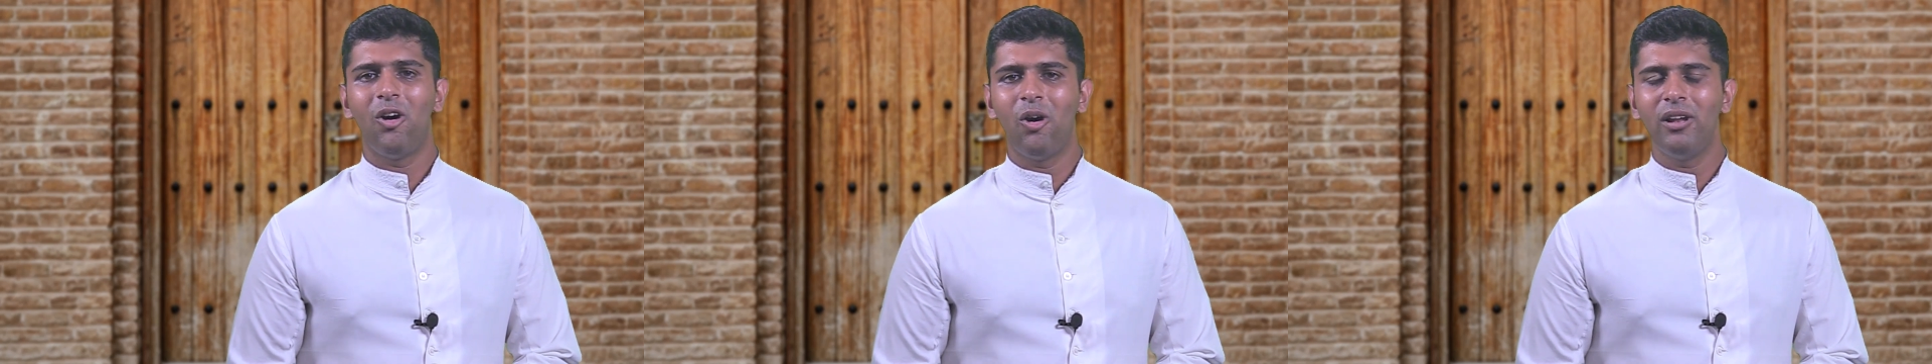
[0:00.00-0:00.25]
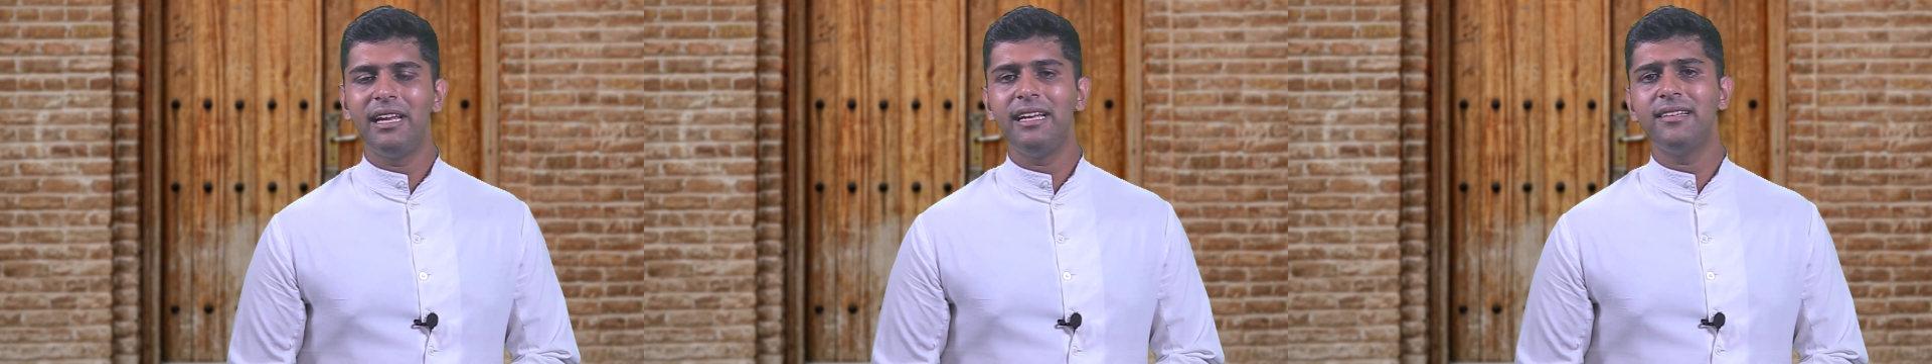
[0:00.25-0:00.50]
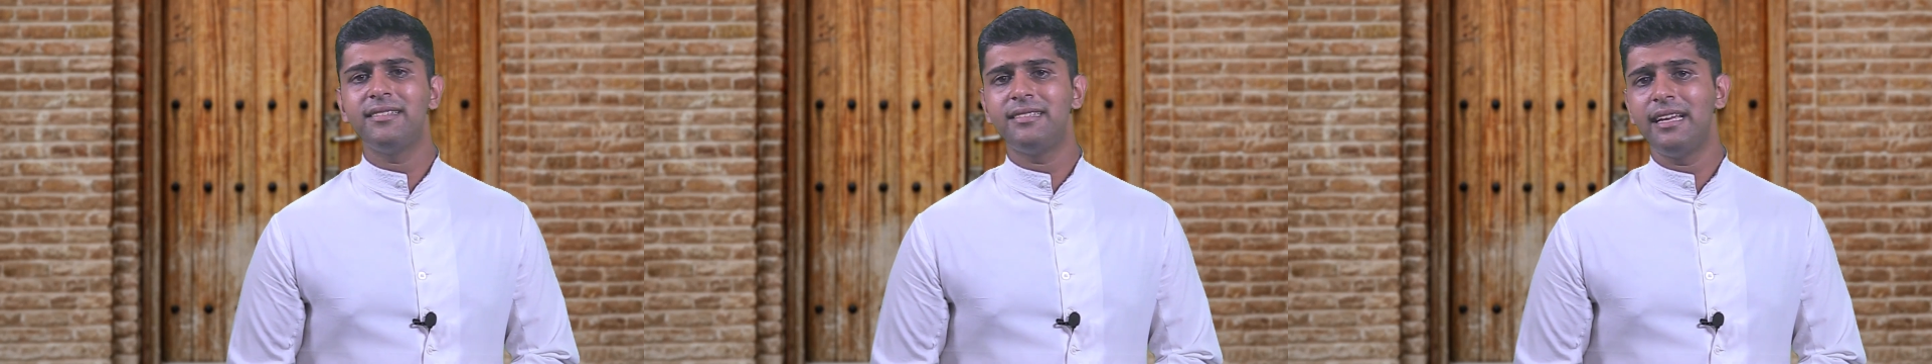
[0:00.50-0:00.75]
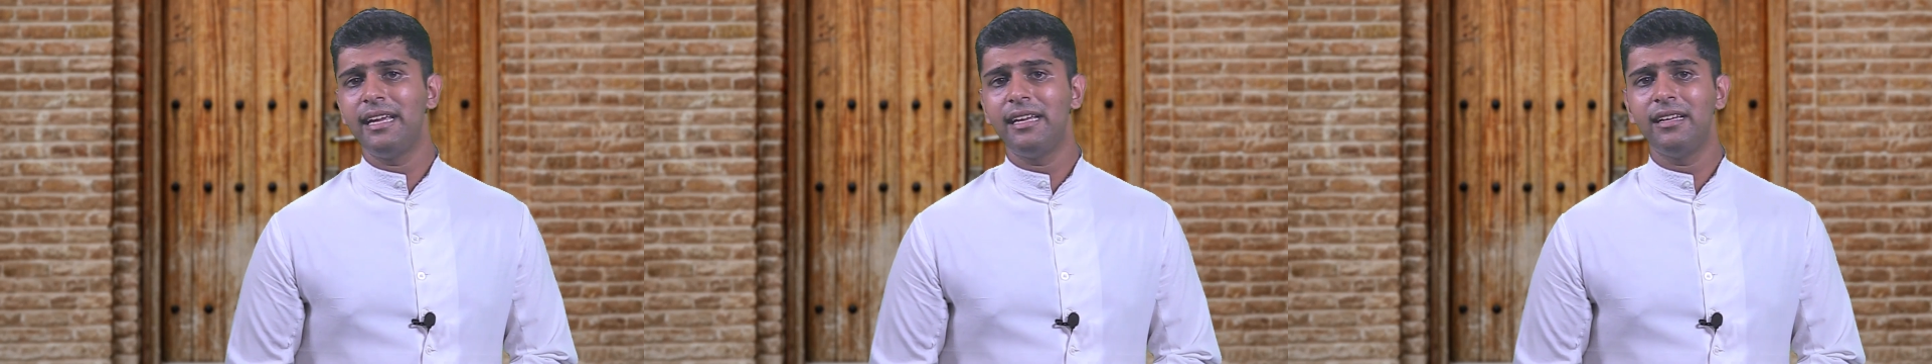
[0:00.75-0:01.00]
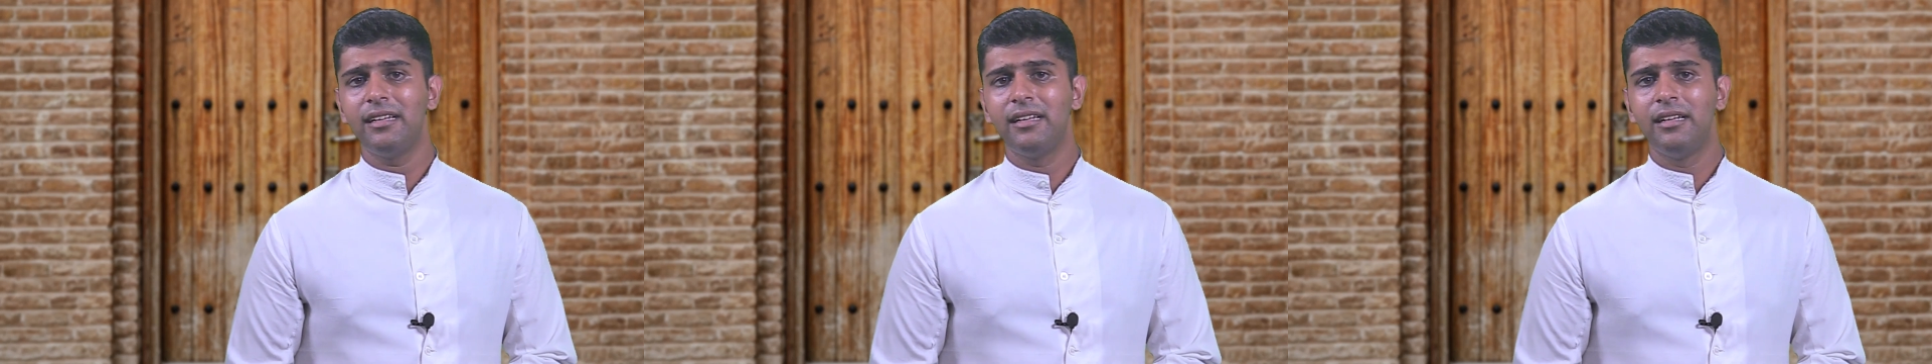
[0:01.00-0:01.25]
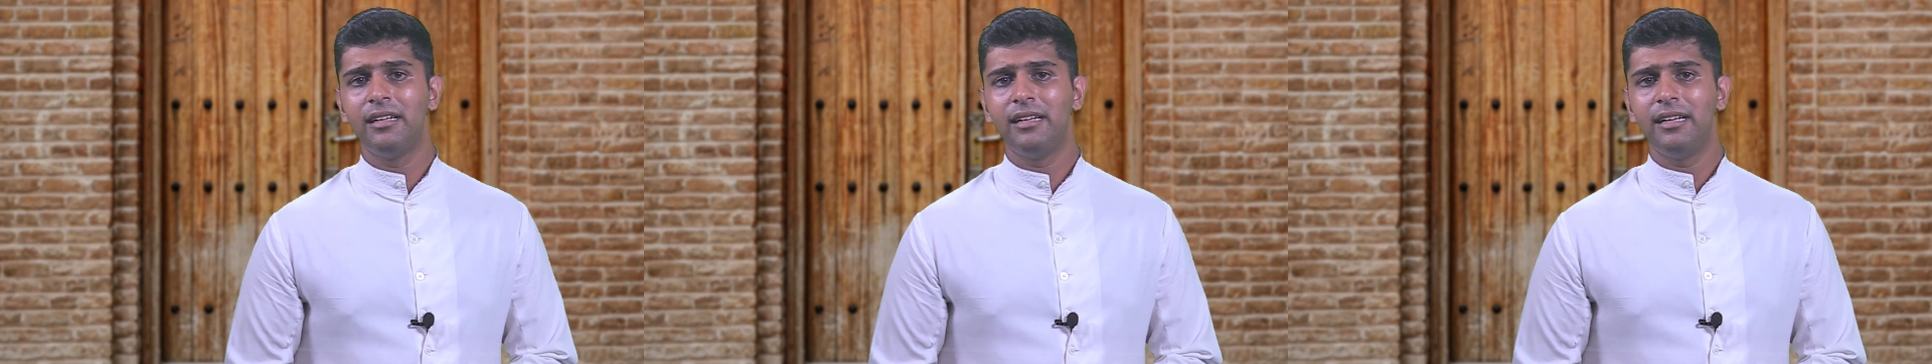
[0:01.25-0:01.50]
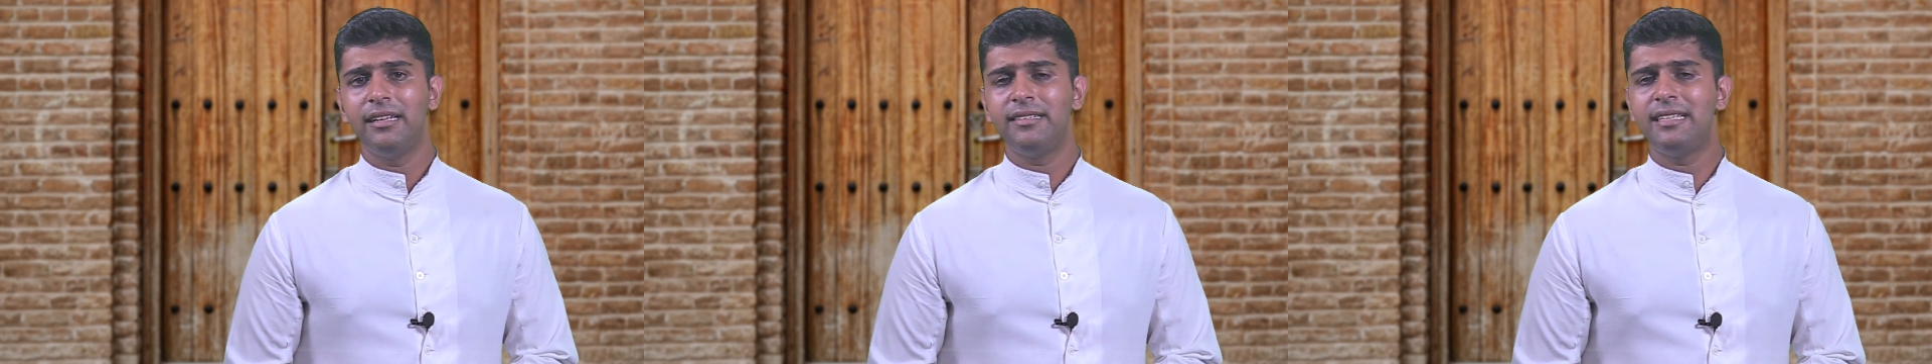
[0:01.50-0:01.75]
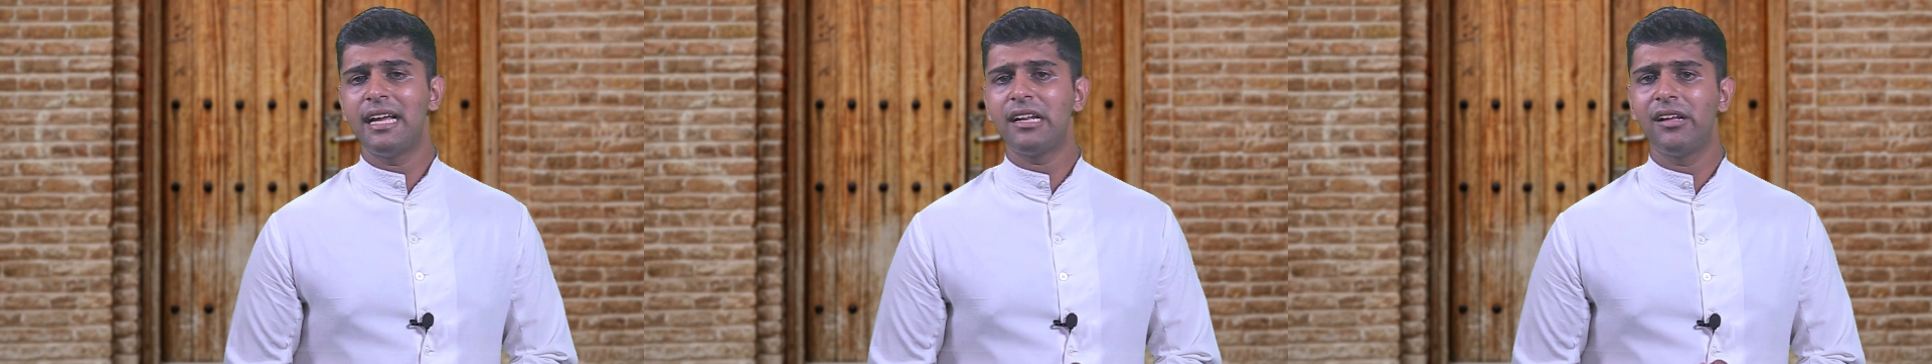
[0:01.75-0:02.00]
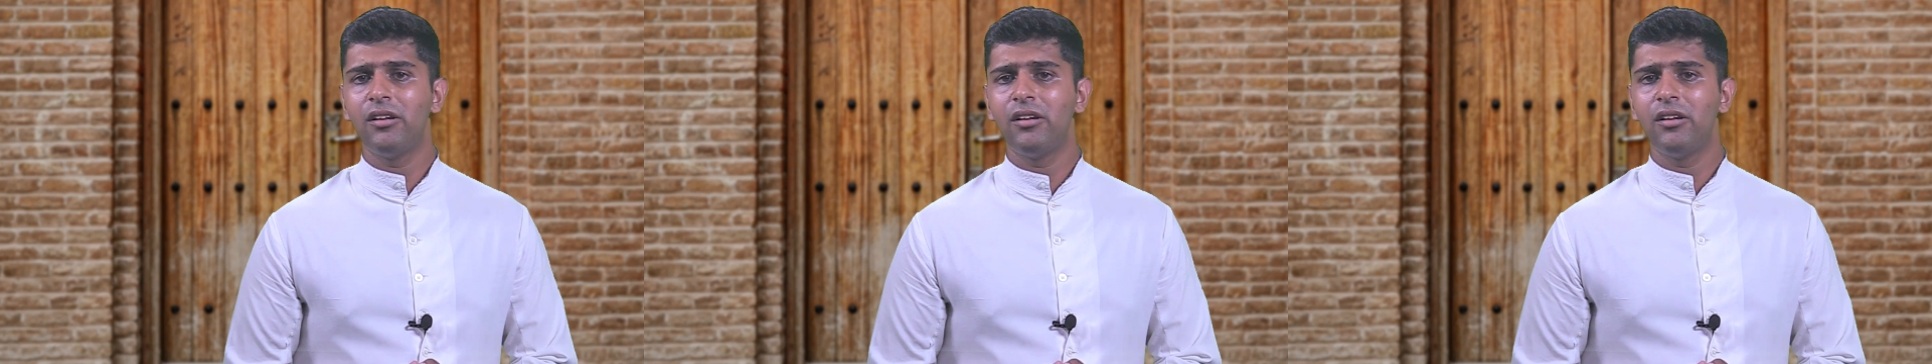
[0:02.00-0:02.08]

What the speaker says: All he is saying is that